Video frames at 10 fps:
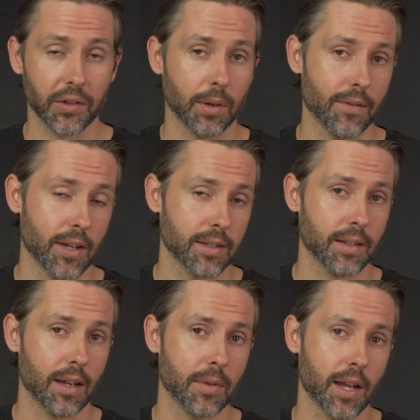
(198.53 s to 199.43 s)
also have that
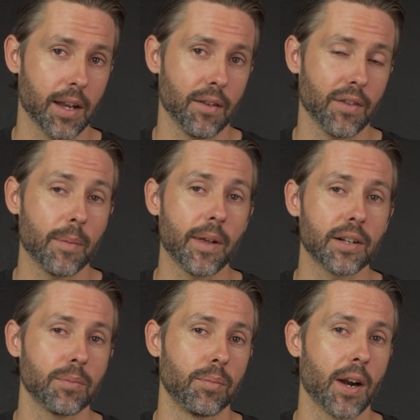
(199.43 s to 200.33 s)
same kind of
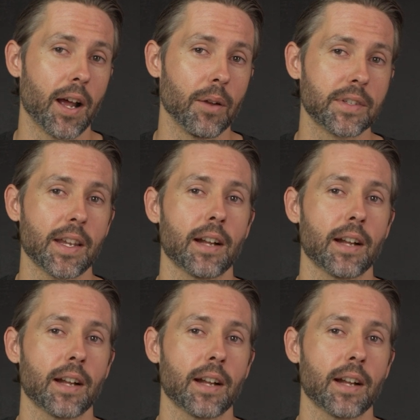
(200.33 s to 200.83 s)
MX brown